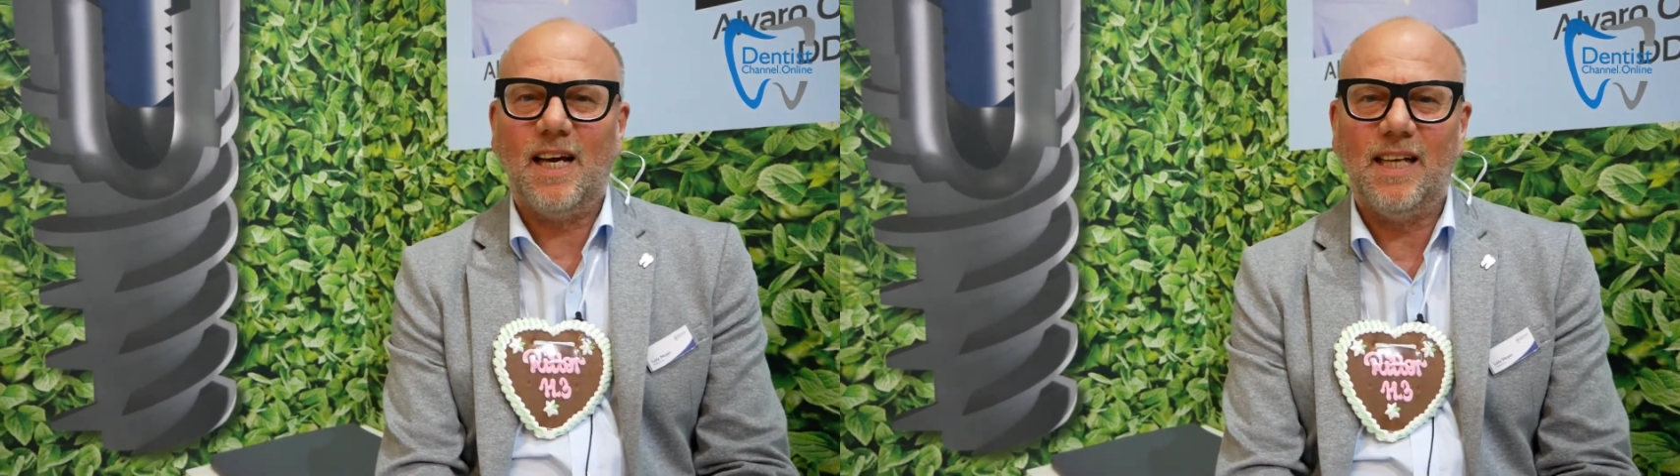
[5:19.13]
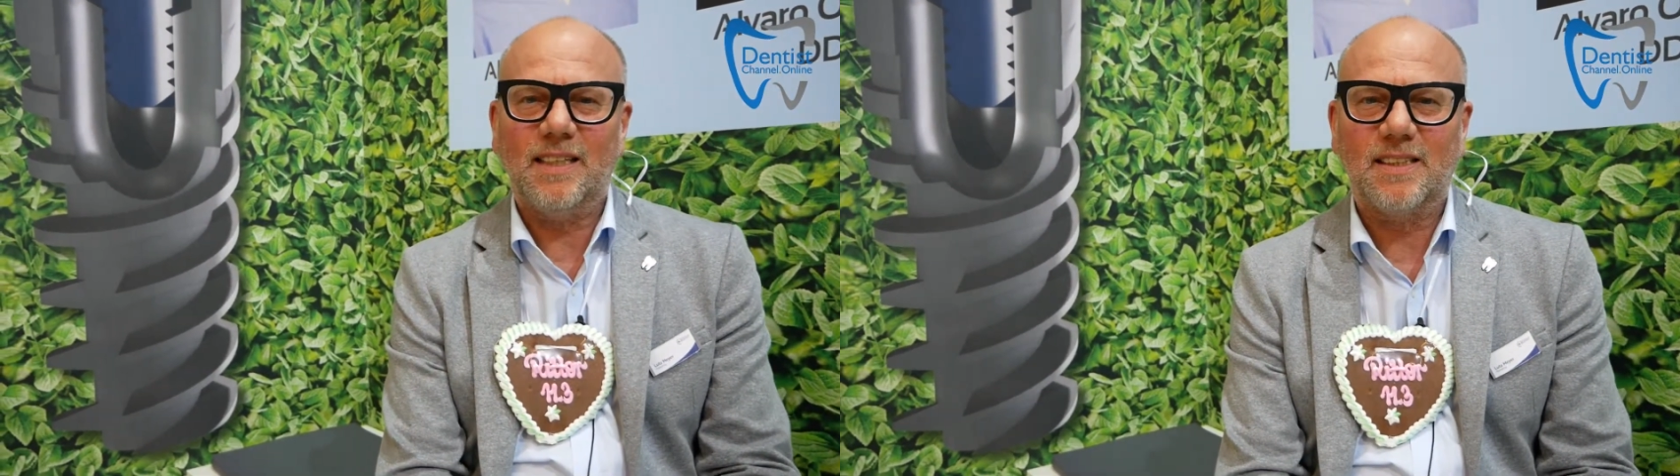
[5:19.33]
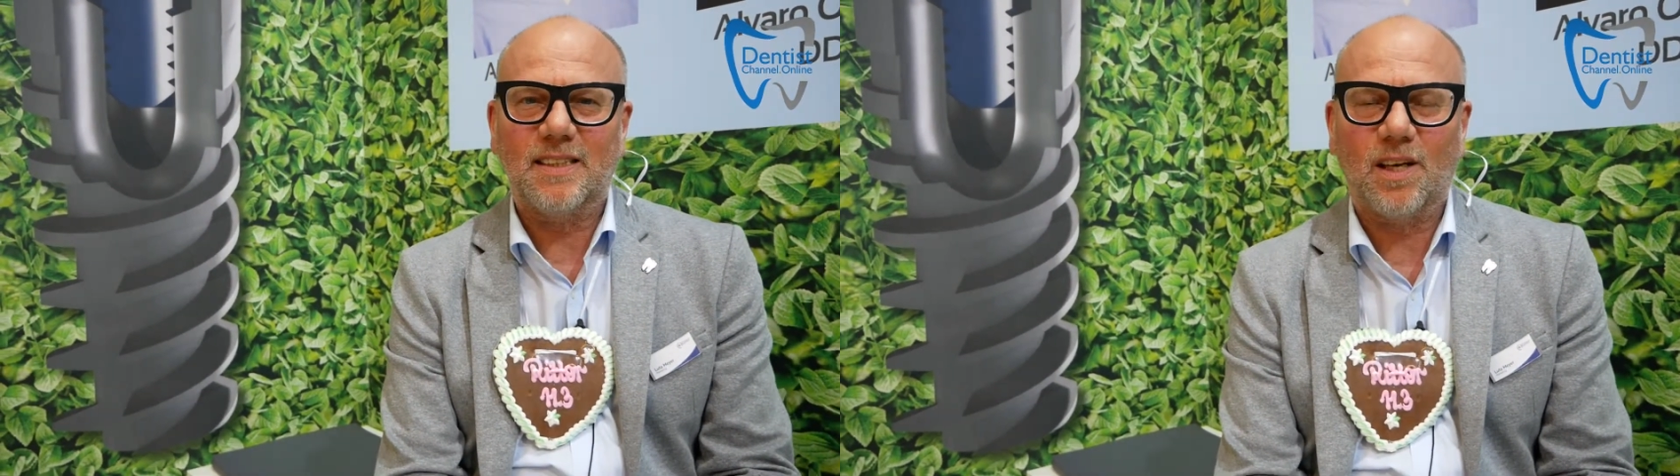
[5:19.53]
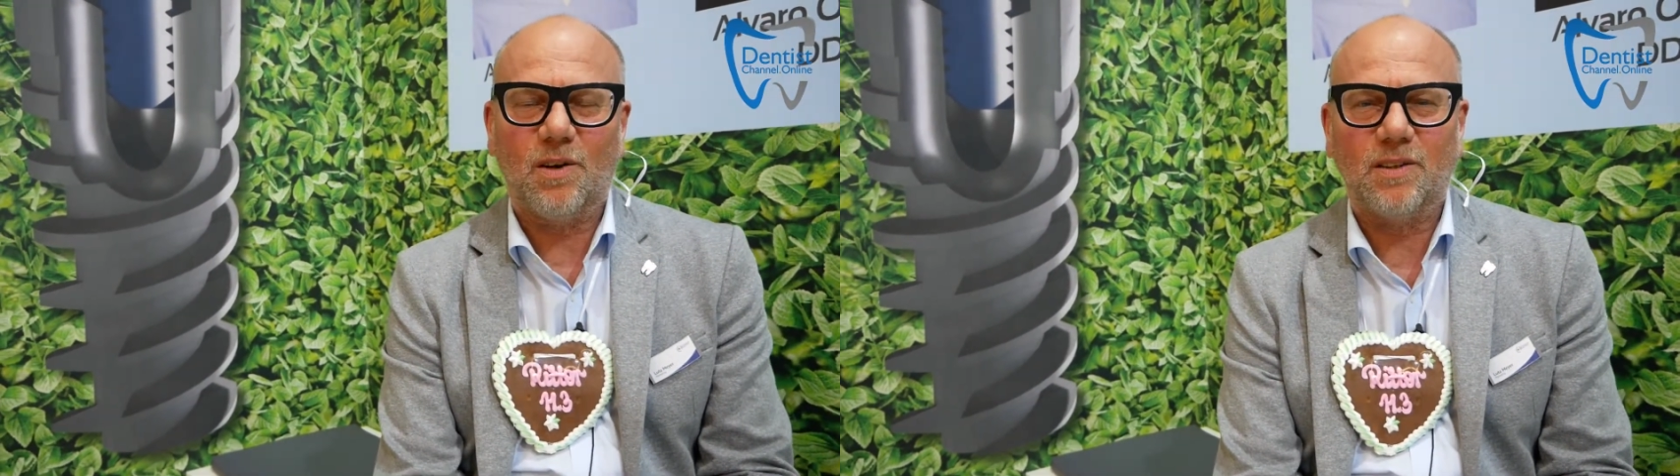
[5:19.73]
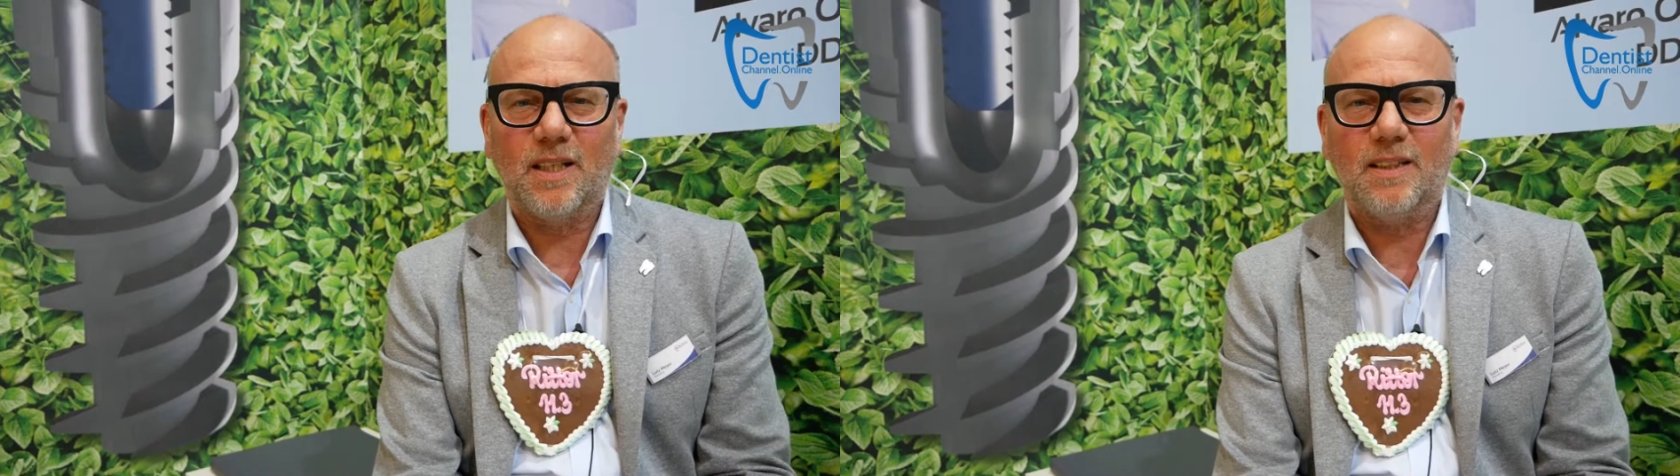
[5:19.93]
and
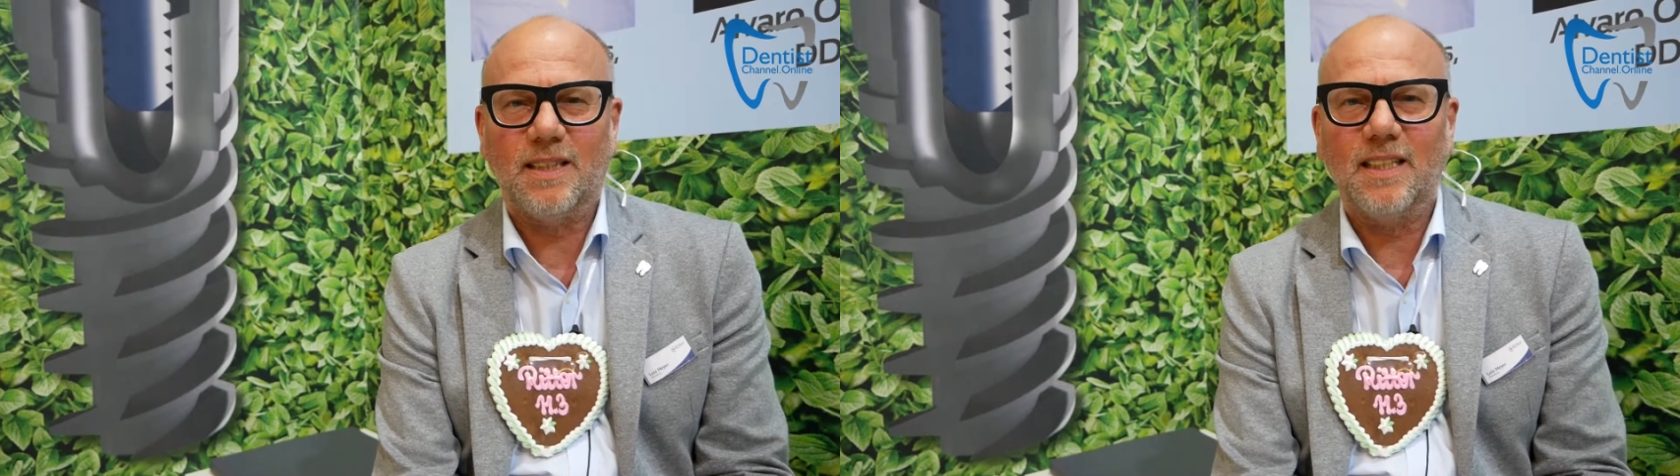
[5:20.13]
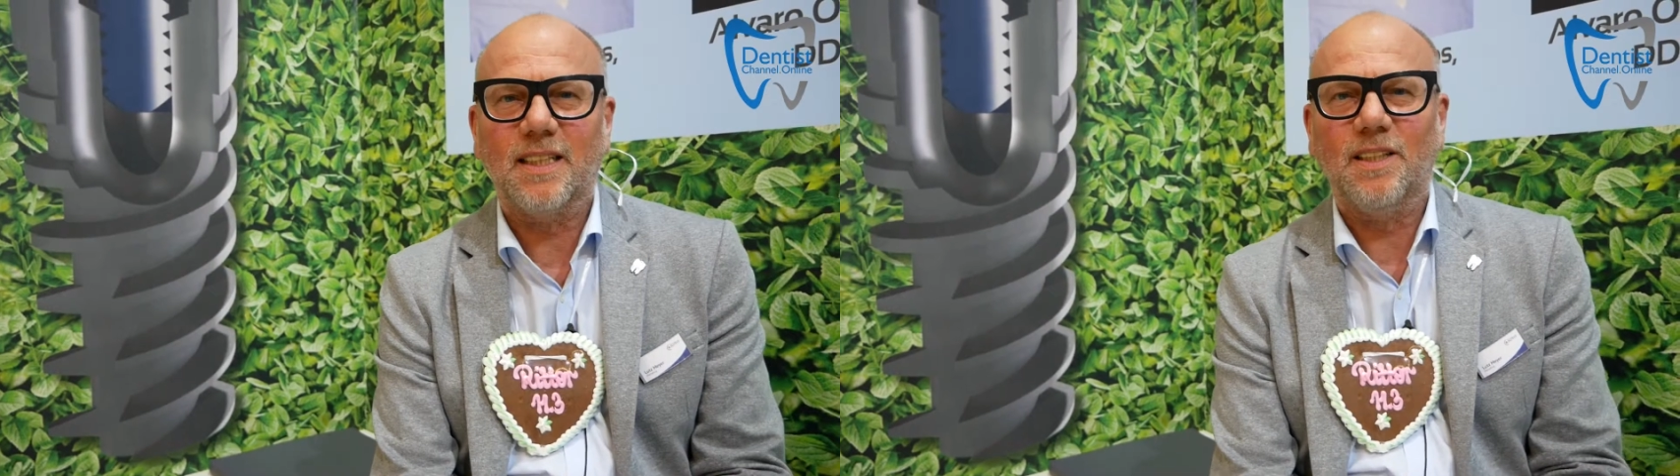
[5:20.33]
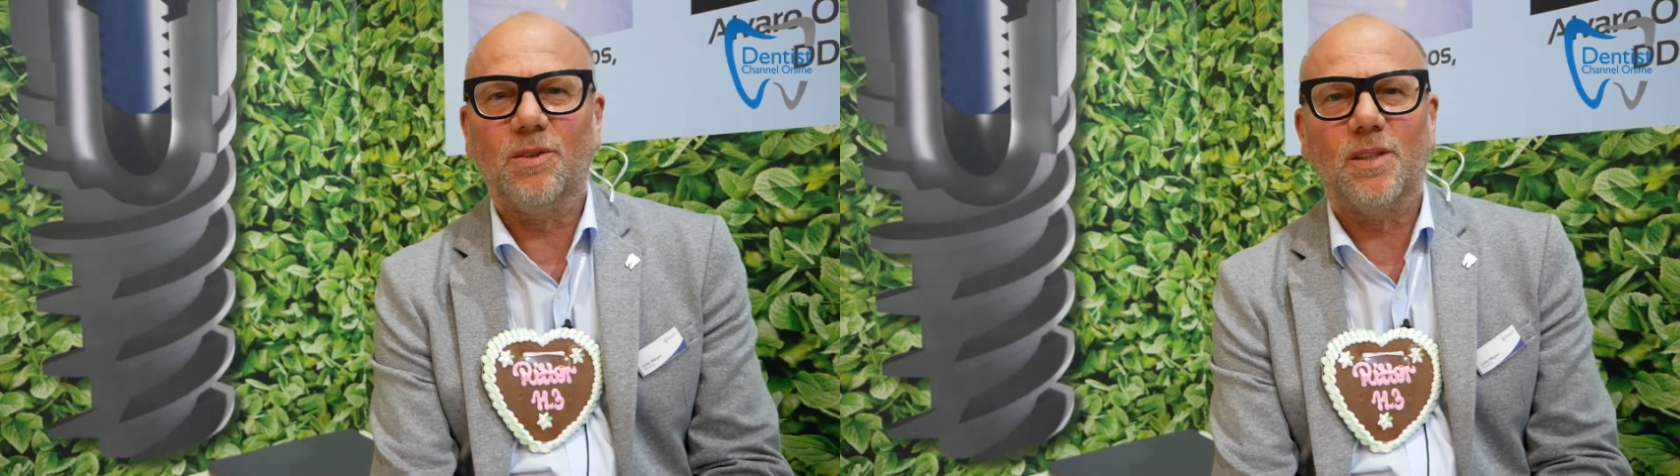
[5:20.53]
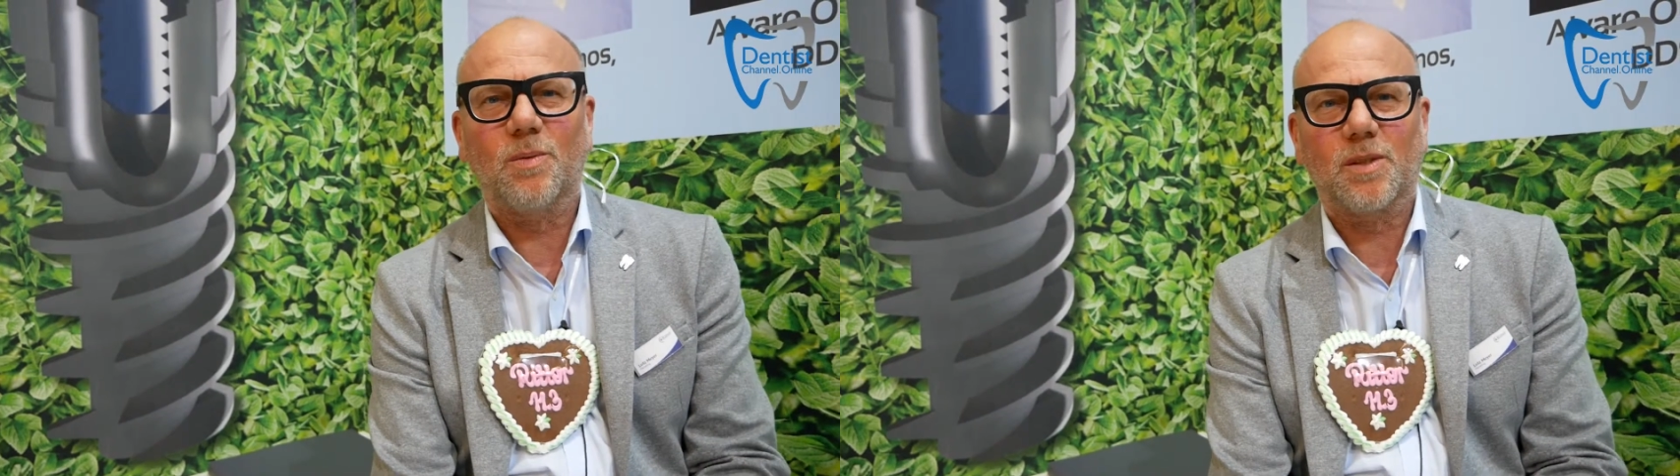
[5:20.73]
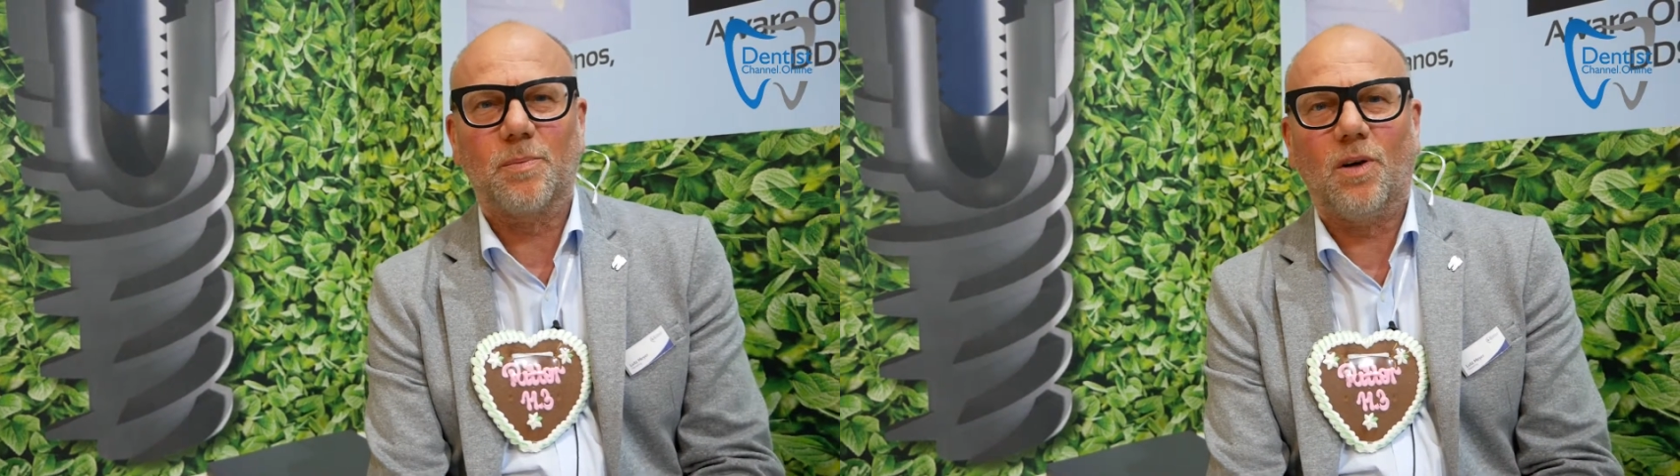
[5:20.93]
so the dental unit
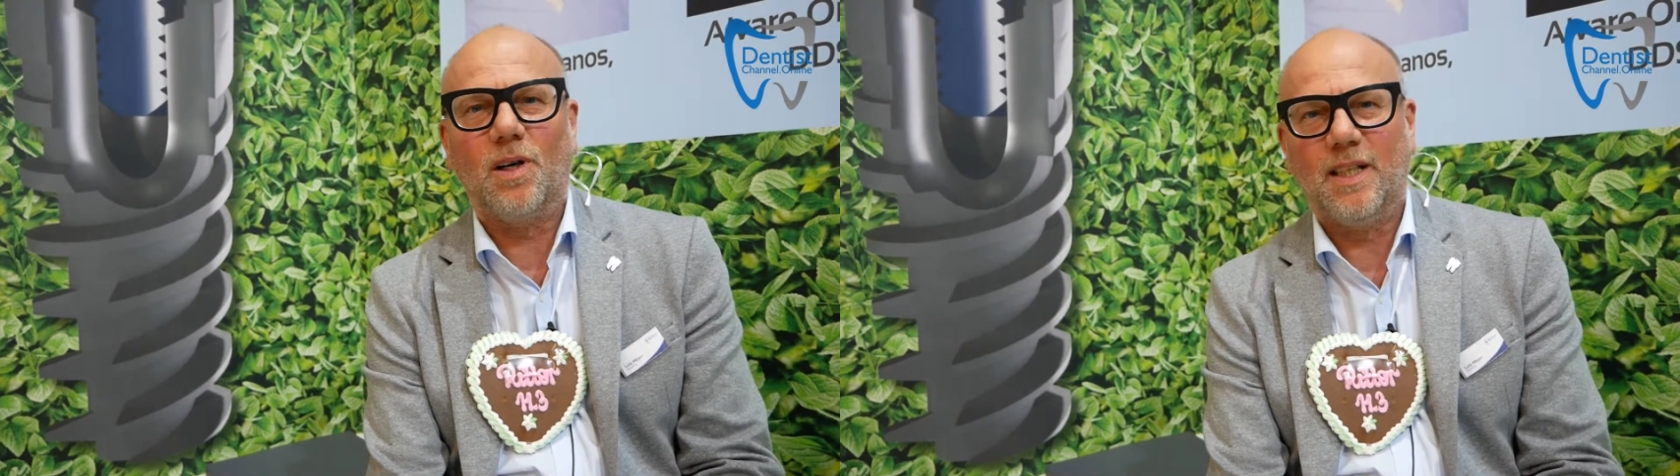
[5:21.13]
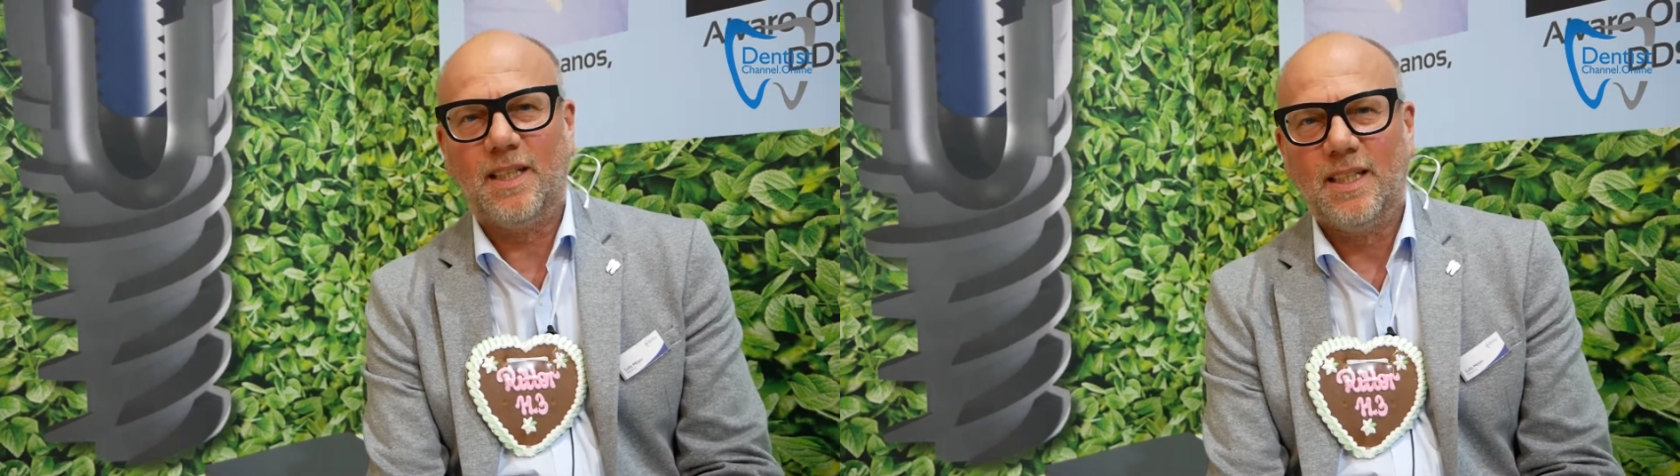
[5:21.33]
was born